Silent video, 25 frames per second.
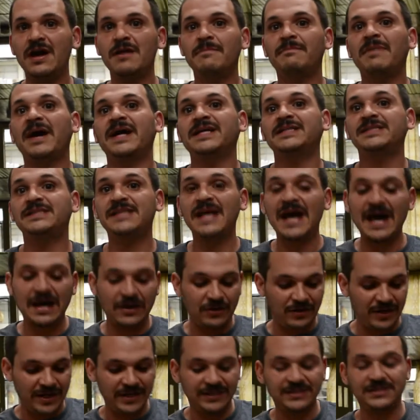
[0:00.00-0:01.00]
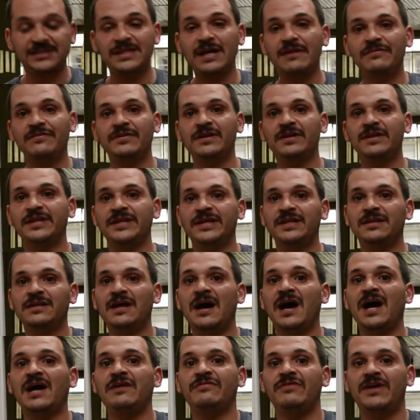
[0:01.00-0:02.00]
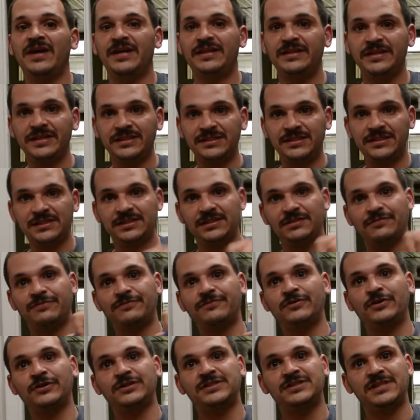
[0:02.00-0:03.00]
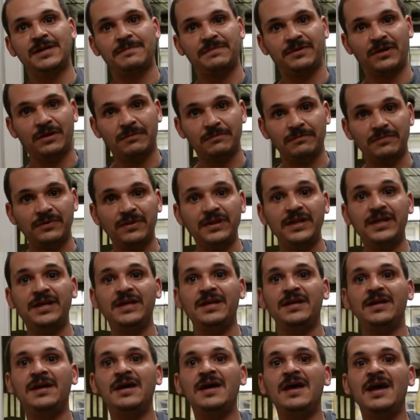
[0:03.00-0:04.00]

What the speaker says: By Saturday, it's definitely alive, and this is the first step complete,